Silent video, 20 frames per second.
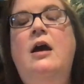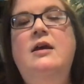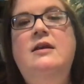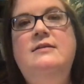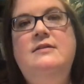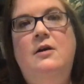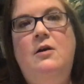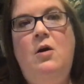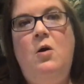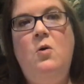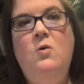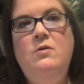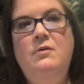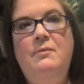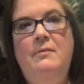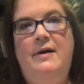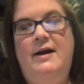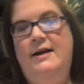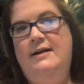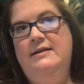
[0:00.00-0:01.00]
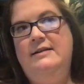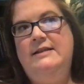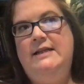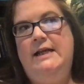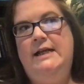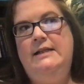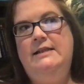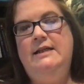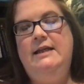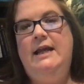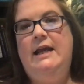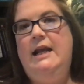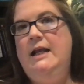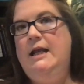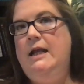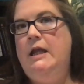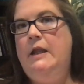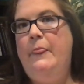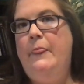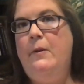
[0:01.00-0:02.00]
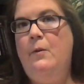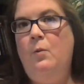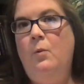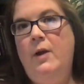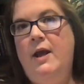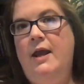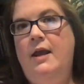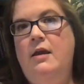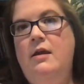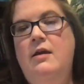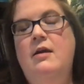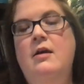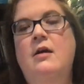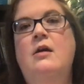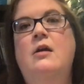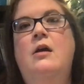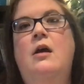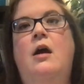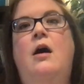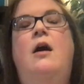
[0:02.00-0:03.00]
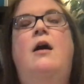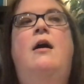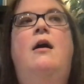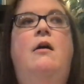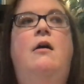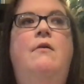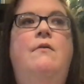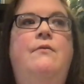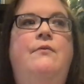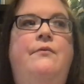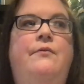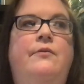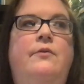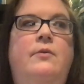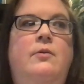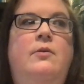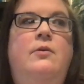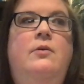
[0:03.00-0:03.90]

Is our own mindset getting in the way of